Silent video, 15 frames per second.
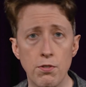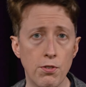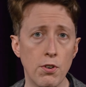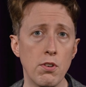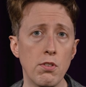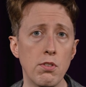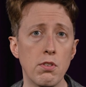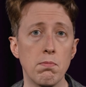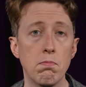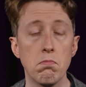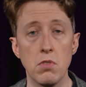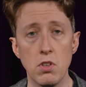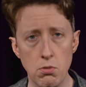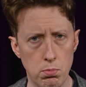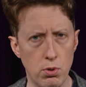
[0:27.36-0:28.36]
first
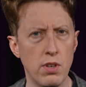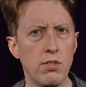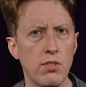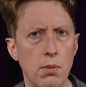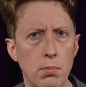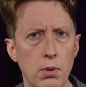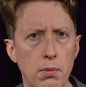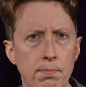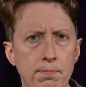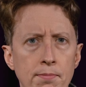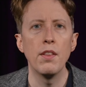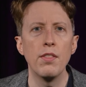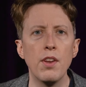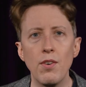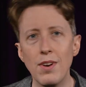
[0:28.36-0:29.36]
is pretty simple.
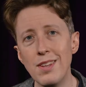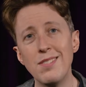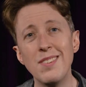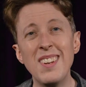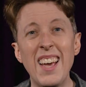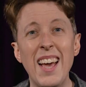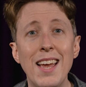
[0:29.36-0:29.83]
There isn't